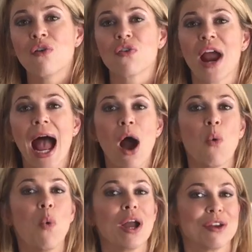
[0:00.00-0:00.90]
for how
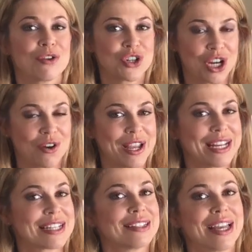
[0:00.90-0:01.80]
what you're sharing
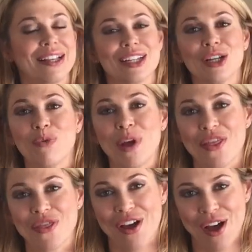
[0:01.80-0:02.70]
is landing with
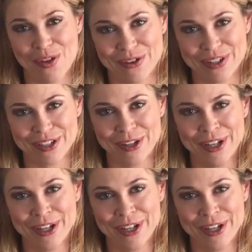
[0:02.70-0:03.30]
others.